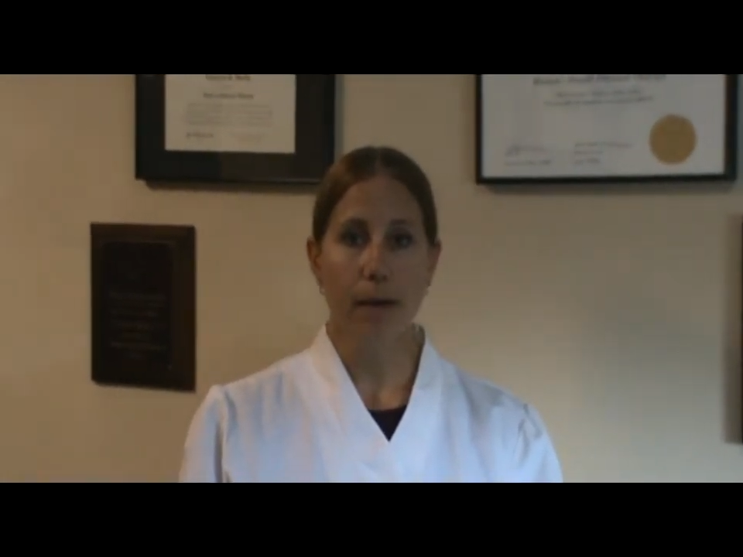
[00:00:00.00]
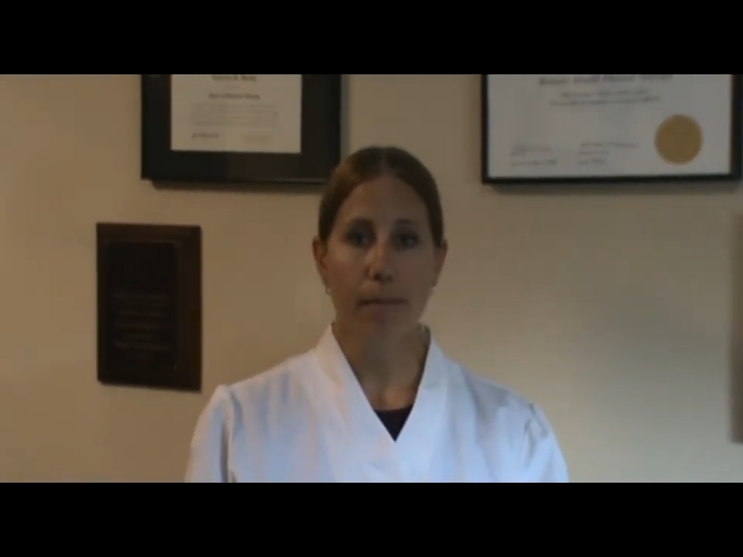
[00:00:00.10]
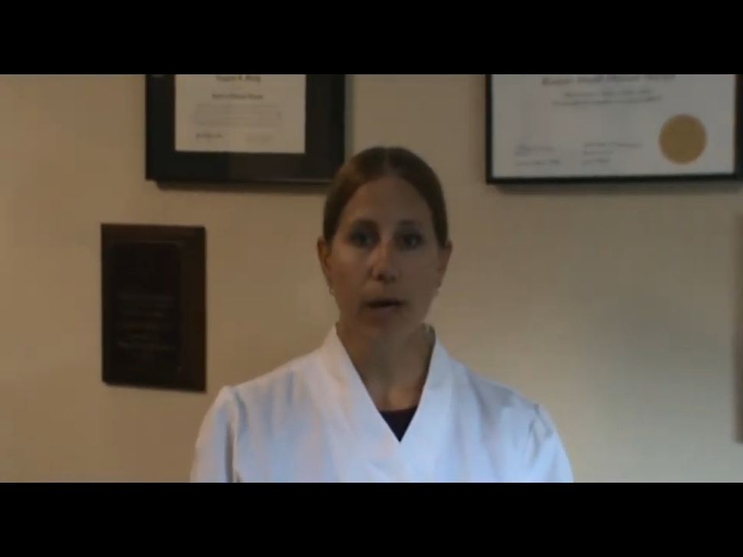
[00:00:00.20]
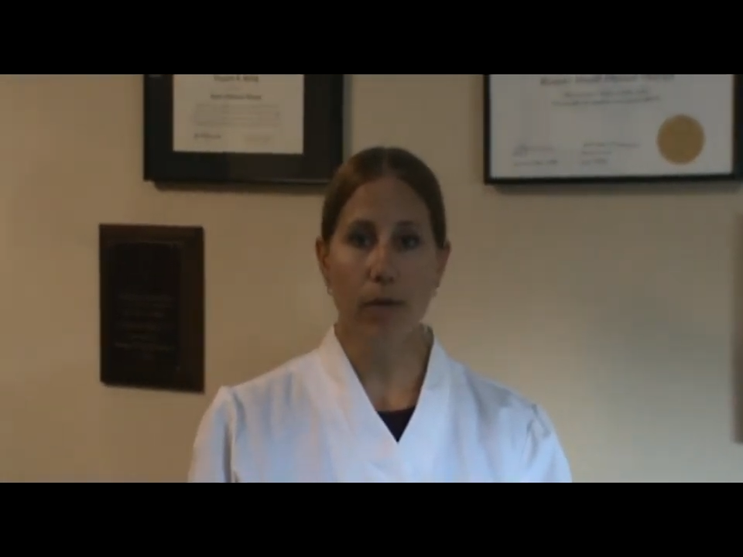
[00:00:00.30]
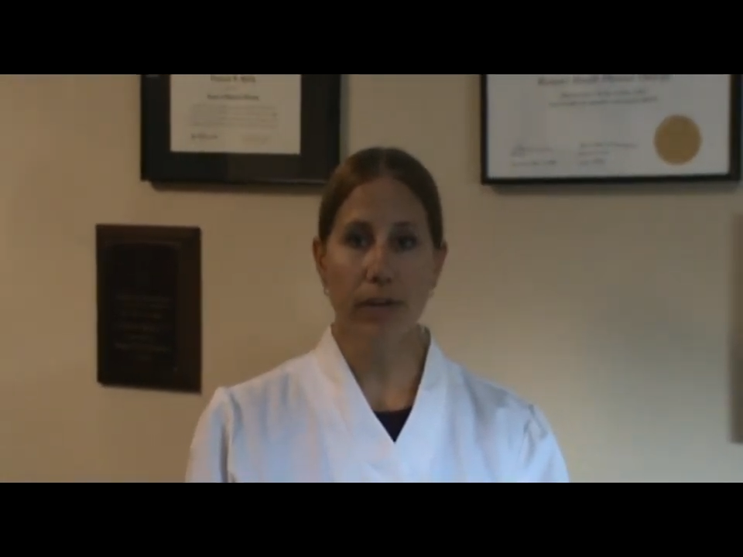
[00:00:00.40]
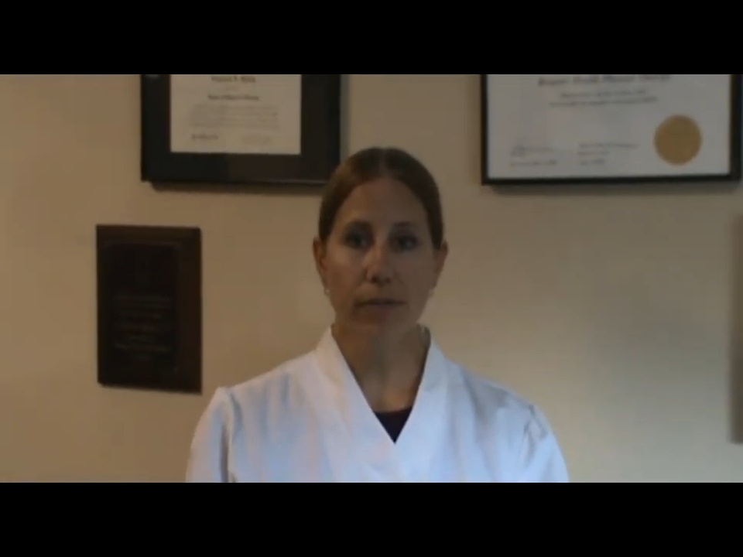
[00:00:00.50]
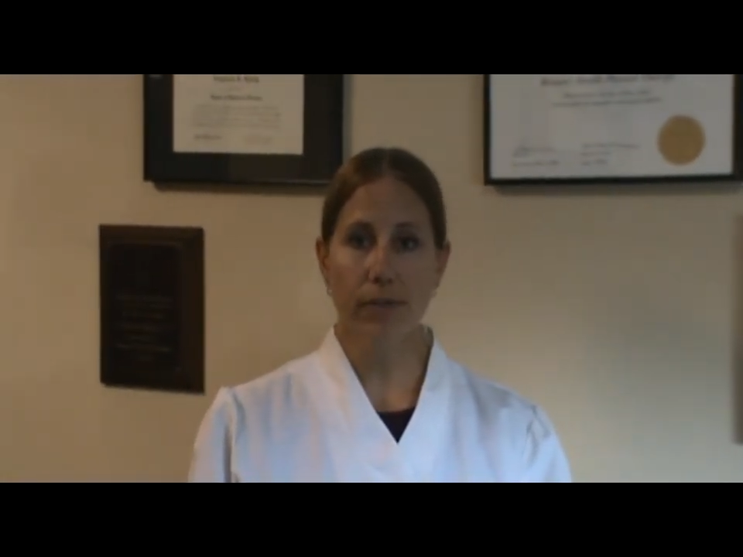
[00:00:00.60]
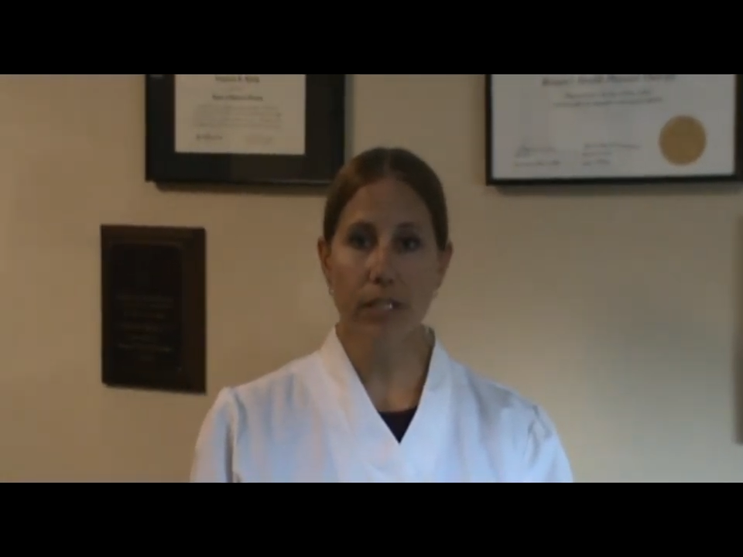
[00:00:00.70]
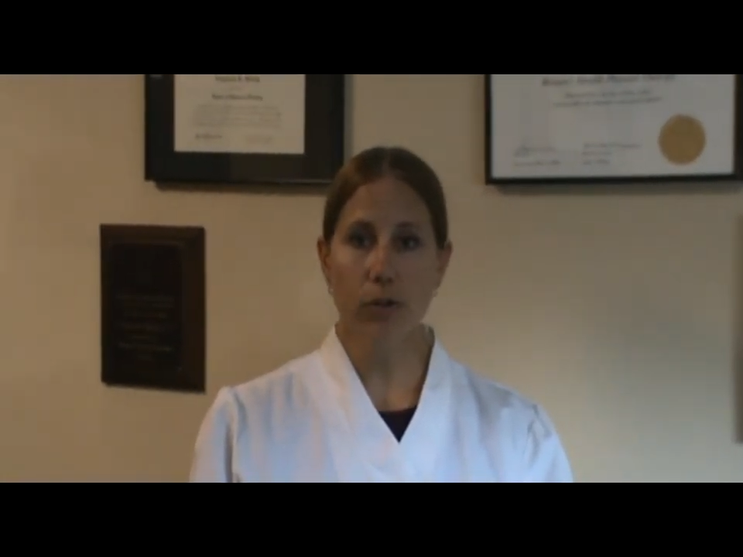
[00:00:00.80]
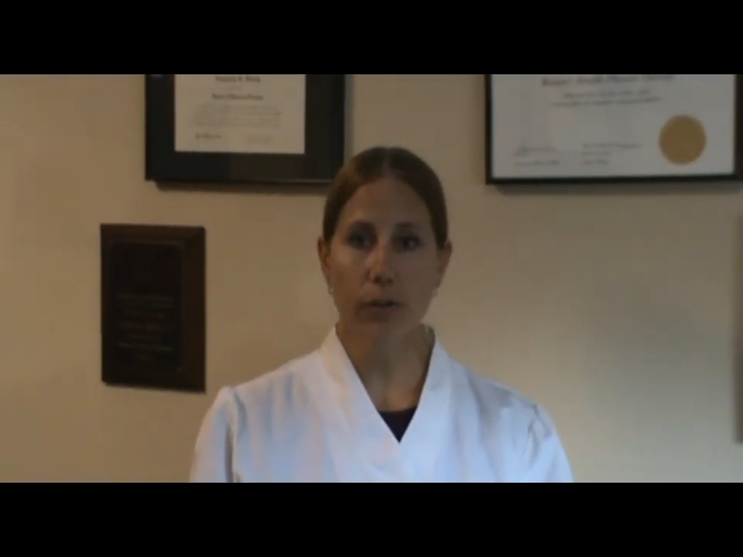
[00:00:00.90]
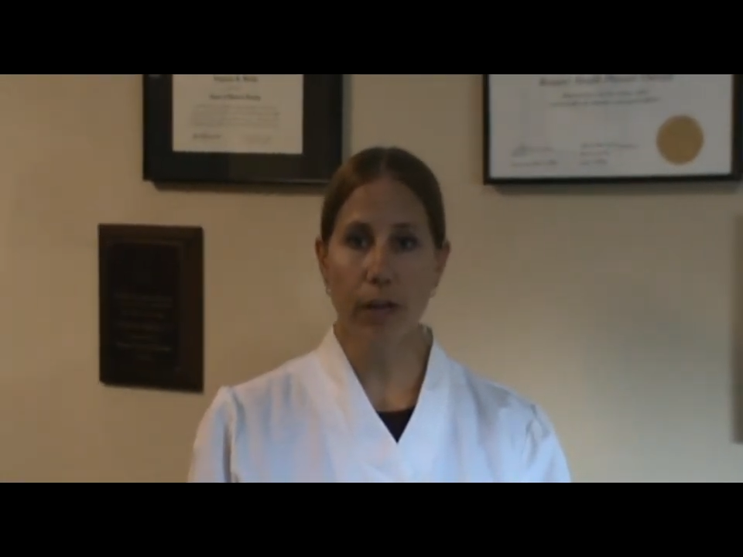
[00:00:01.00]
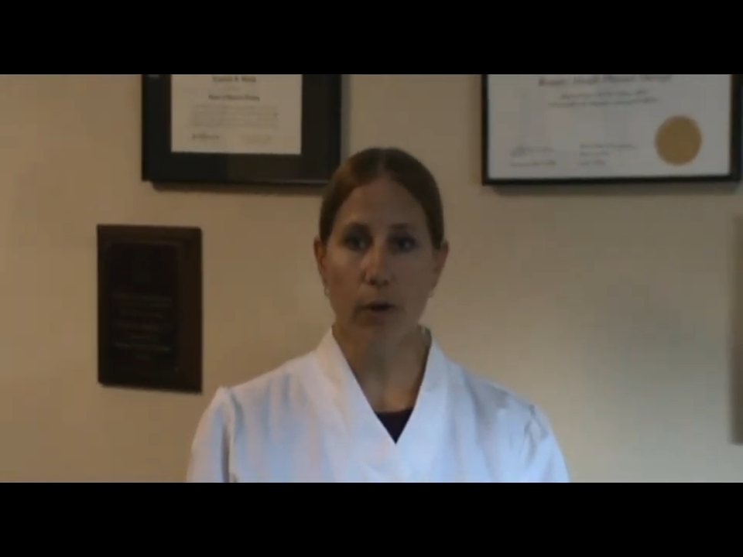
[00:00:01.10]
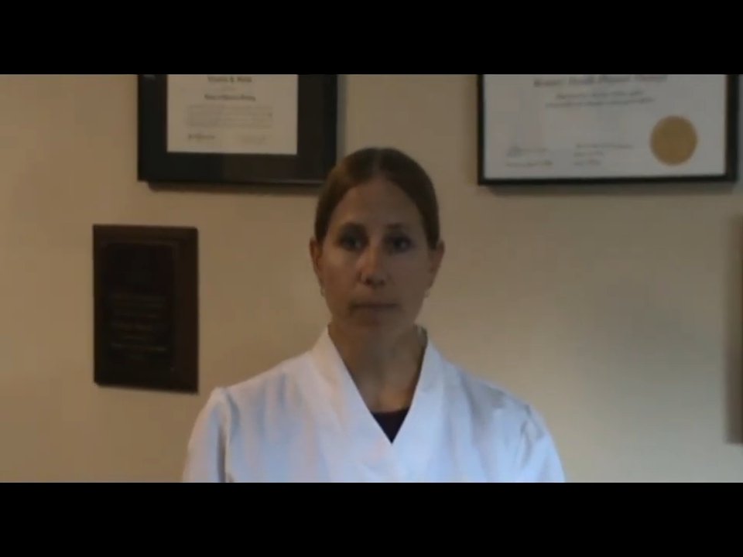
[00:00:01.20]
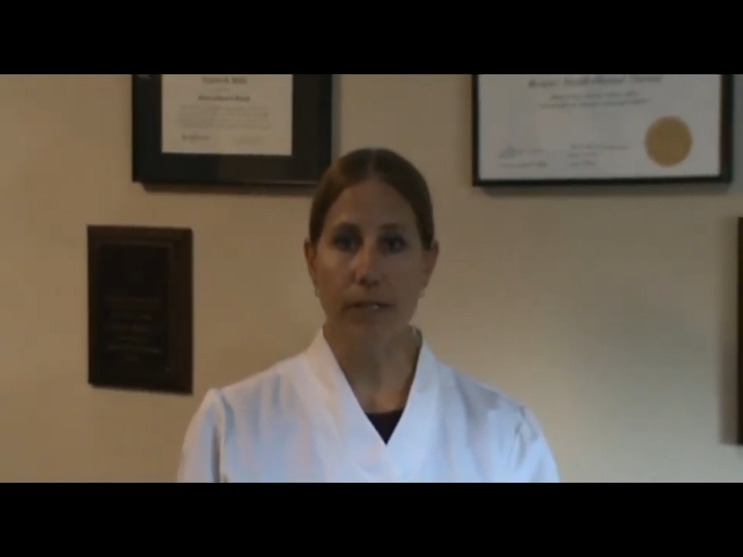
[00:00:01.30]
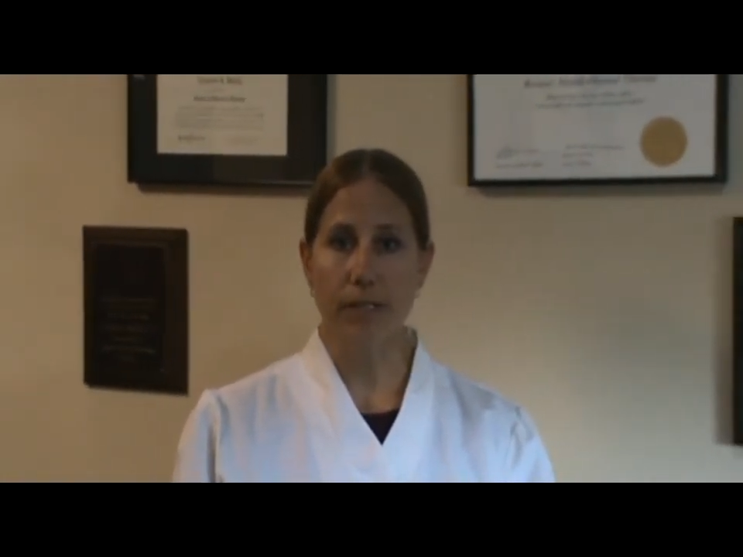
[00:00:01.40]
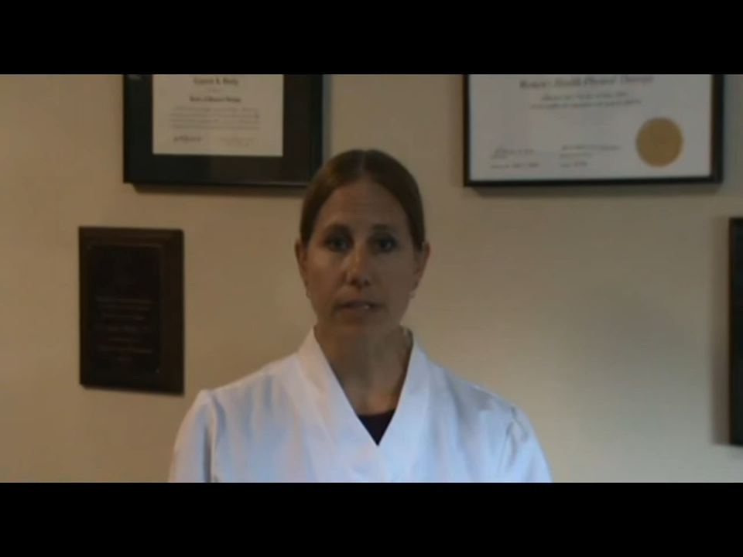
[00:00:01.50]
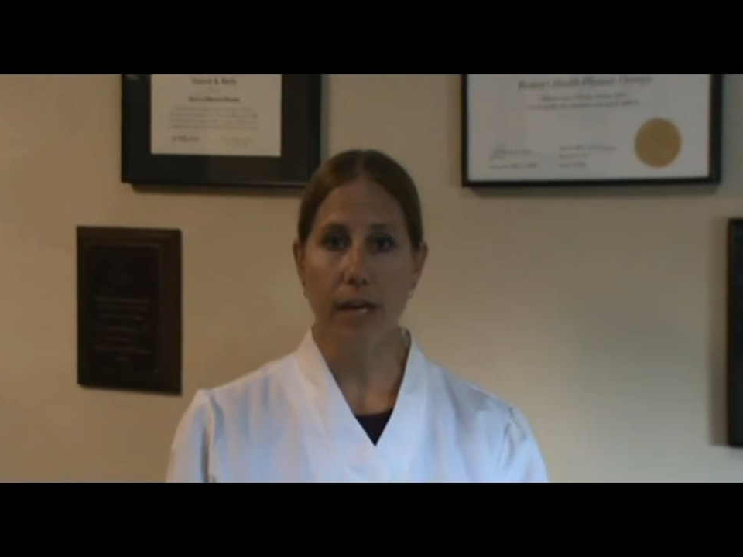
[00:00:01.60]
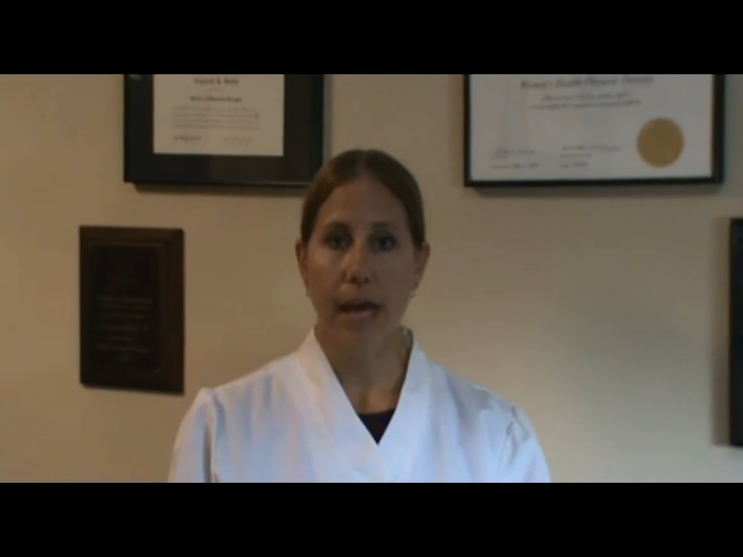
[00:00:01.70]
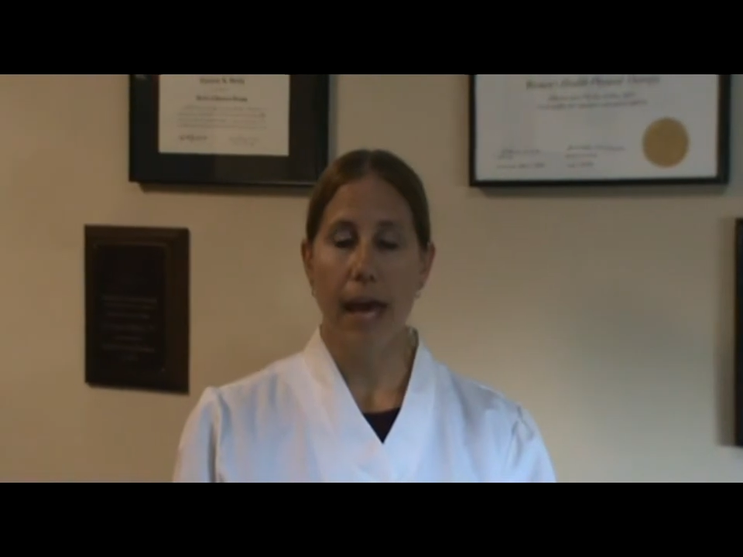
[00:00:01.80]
pelvic physical therapist,